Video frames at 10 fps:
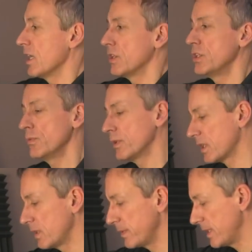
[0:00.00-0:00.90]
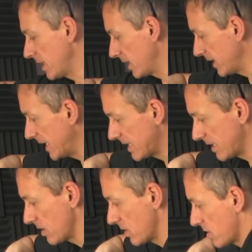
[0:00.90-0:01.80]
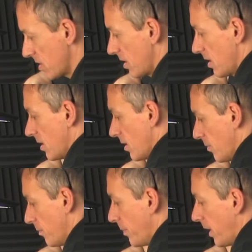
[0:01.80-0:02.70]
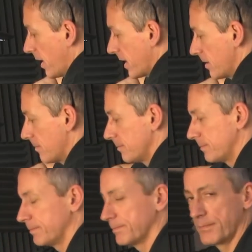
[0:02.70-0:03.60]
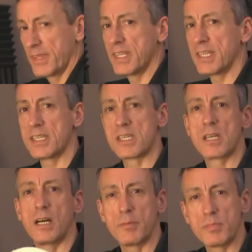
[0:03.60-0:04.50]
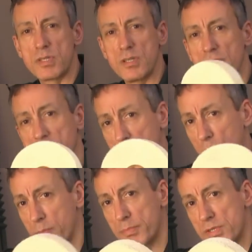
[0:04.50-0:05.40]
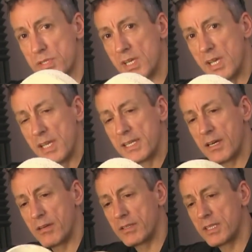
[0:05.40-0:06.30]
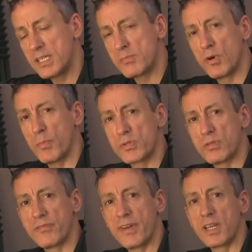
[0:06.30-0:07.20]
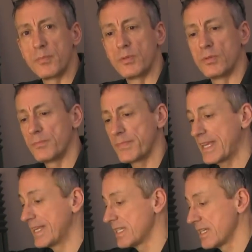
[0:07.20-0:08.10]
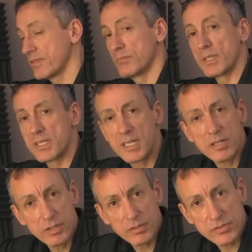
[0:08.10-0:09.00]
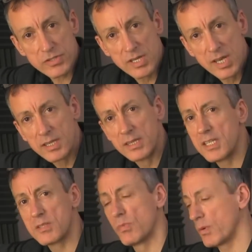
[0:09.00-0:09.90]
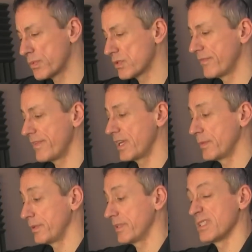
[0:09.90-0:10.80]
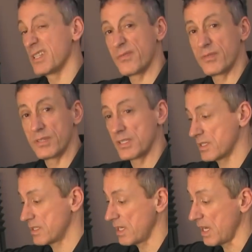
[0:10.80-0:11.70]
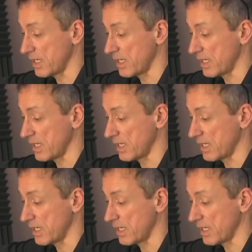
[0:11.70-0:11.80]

you are going to be needing to buy these types of mops. Now, these mops are available in different materials. These mops are available in different